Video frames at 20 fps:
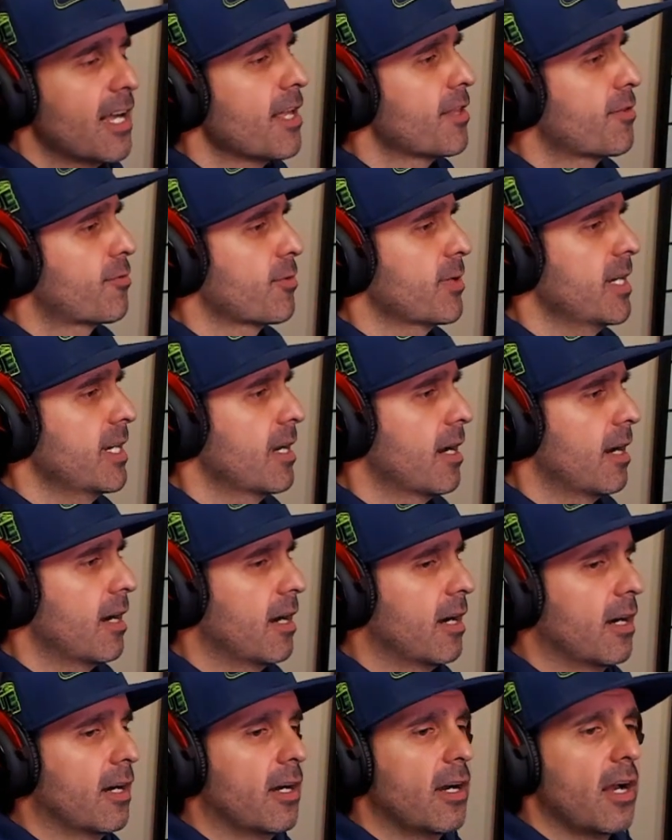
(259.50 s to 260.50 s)
3,
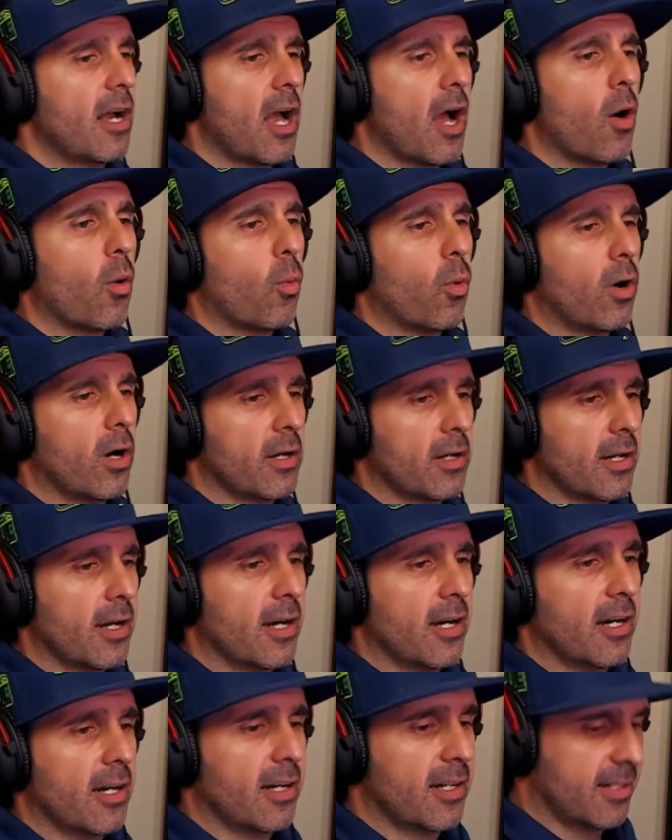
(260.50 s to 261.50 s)
1,
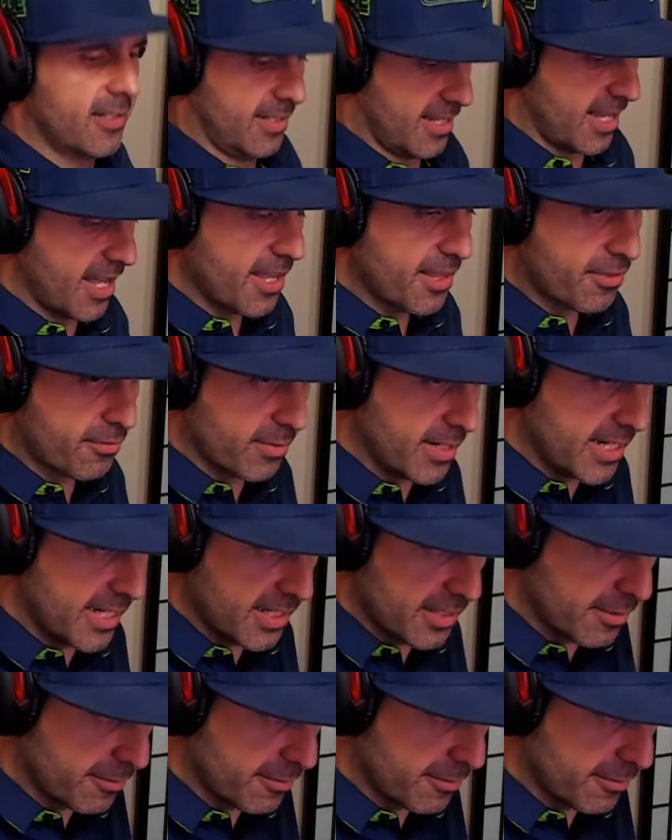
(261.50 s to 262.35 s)
3 and a